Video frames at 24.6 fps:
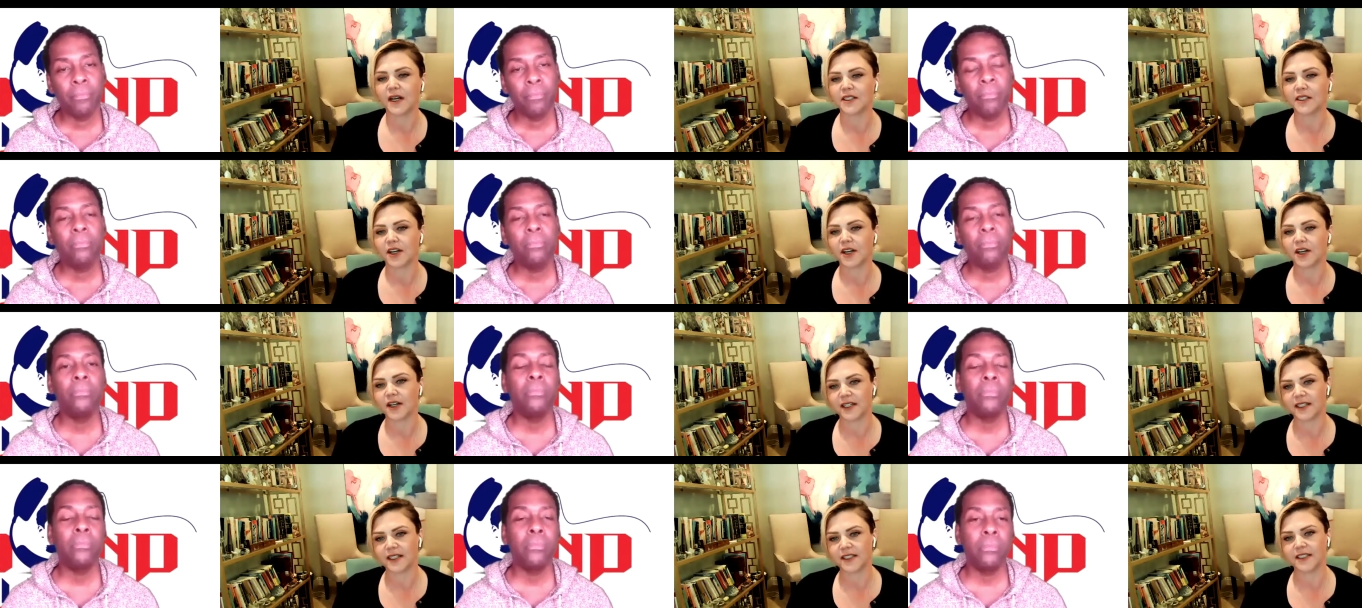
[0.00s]

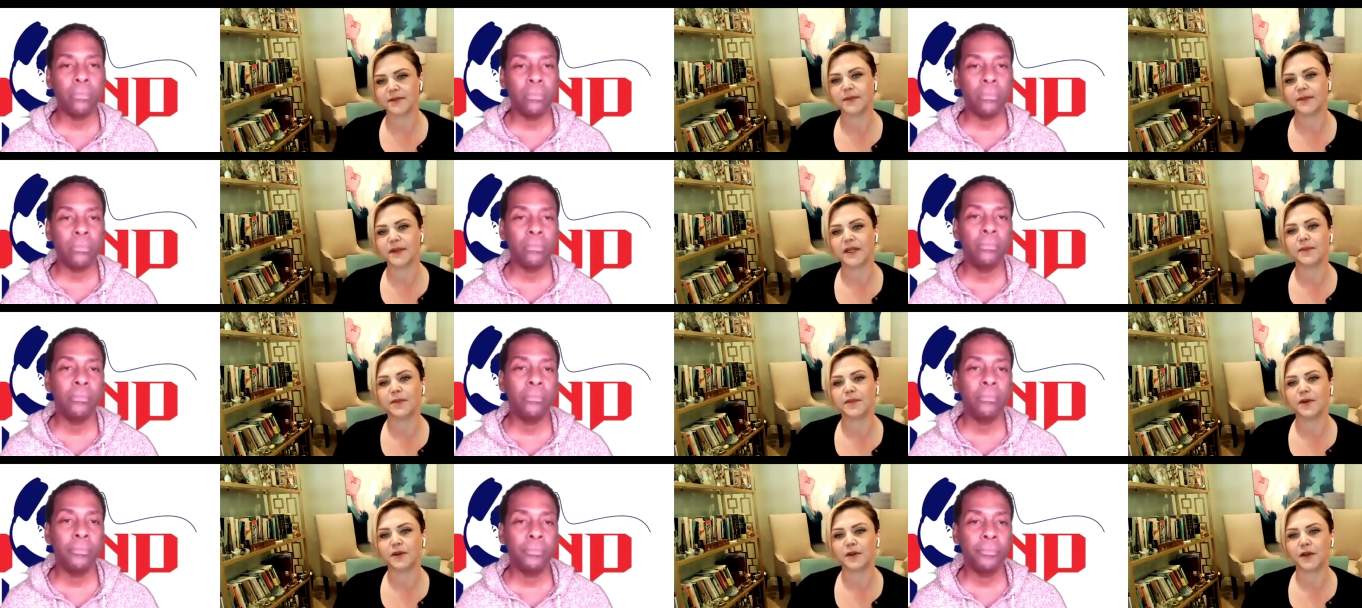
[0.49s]
Speaker 1: but they're not
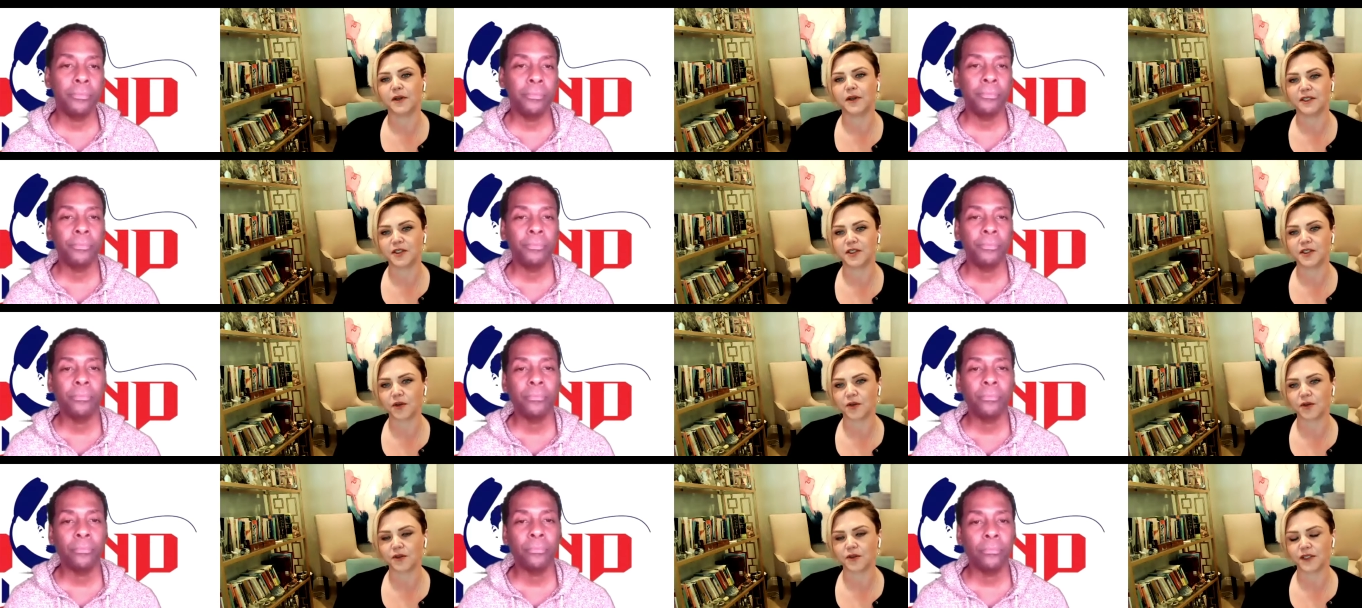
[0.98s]
talking to
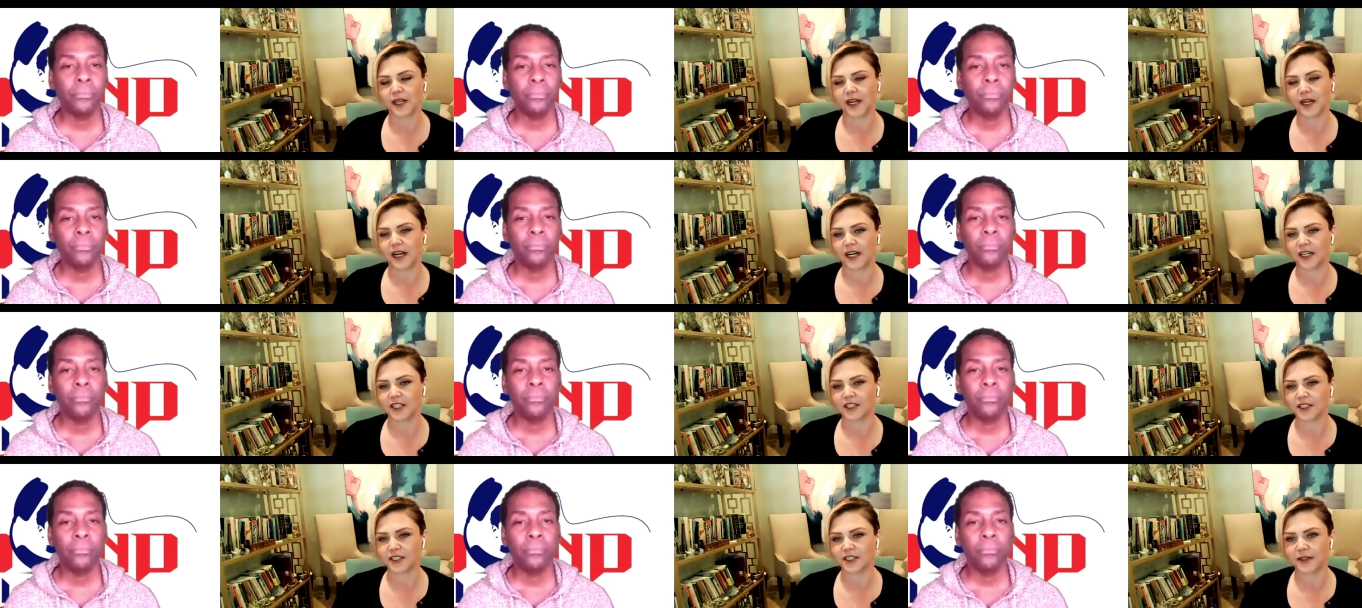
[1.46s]
people and
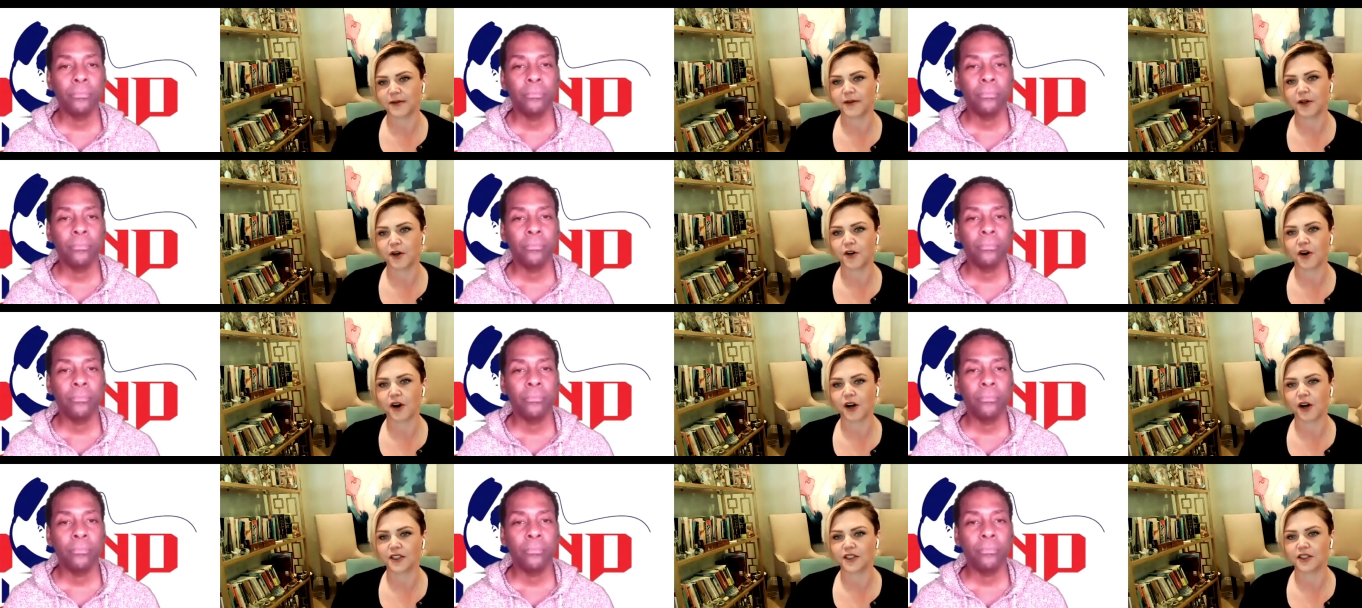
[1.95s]
souls that
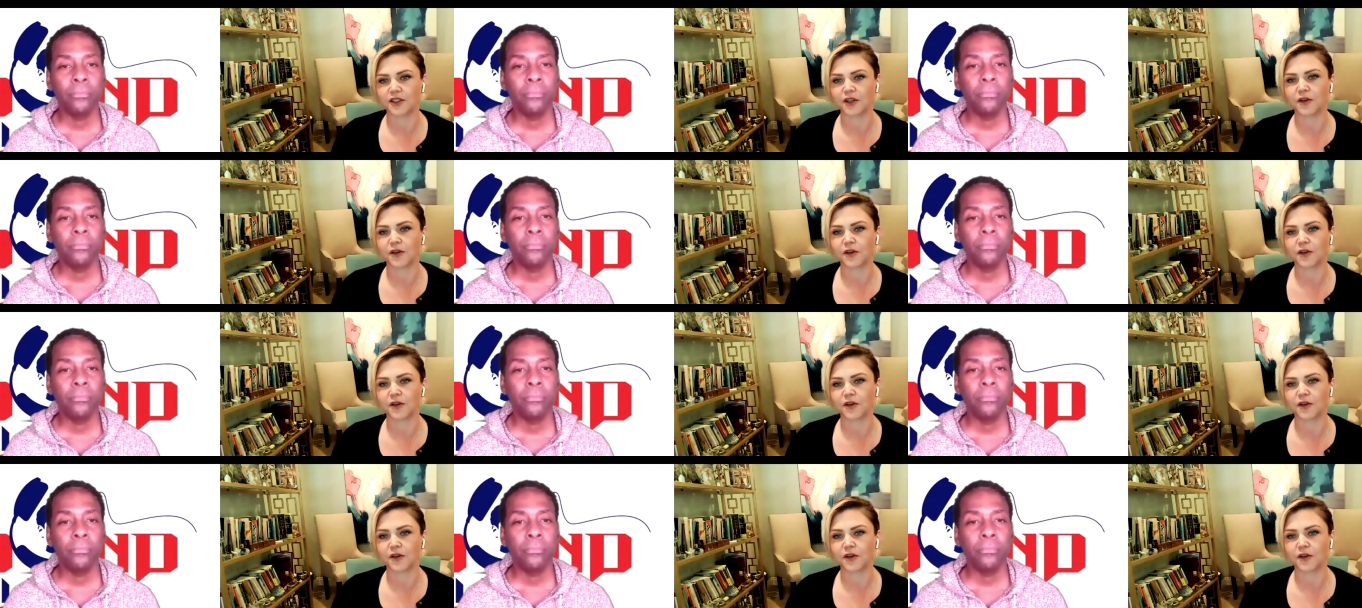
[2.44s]
actually